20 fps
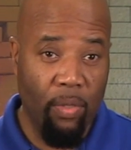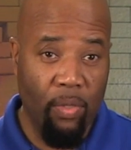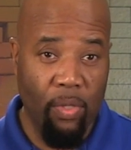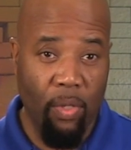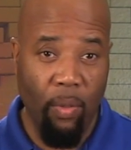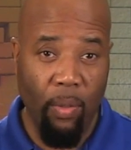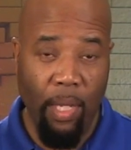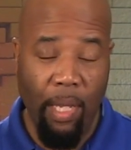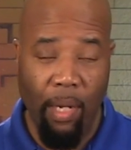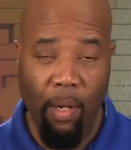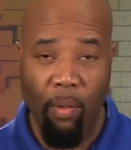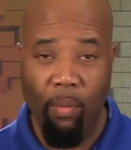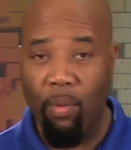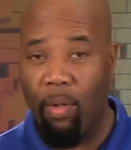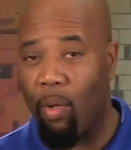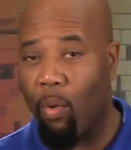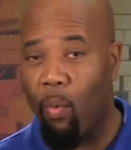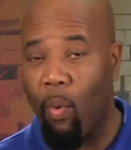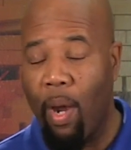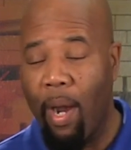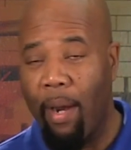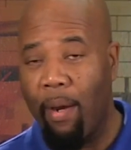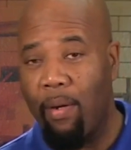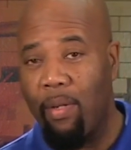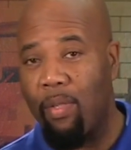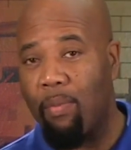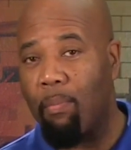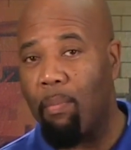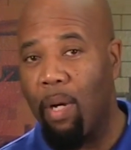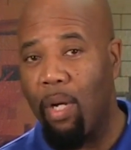so they don't require
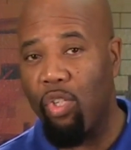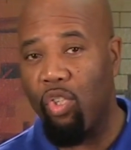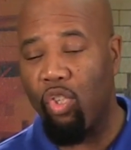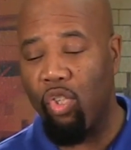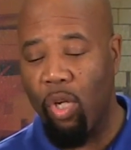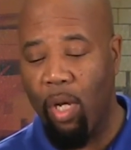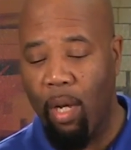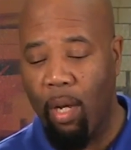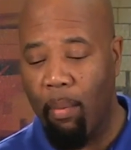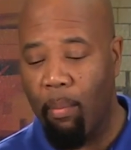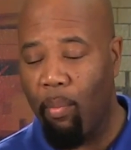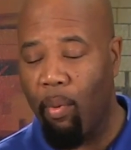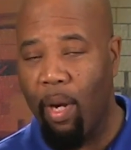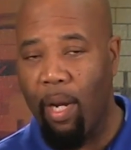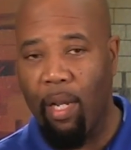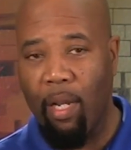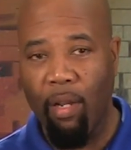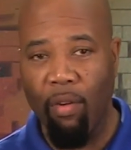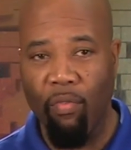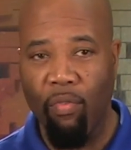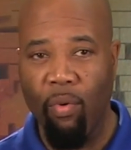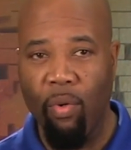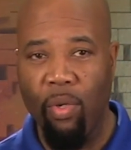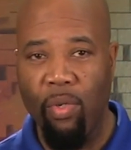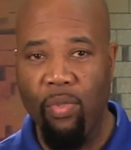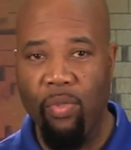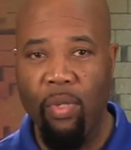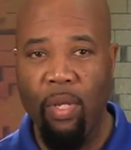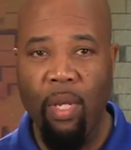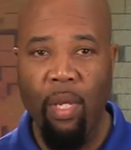as much braking
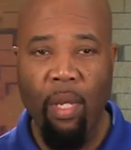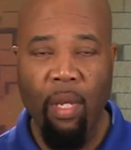force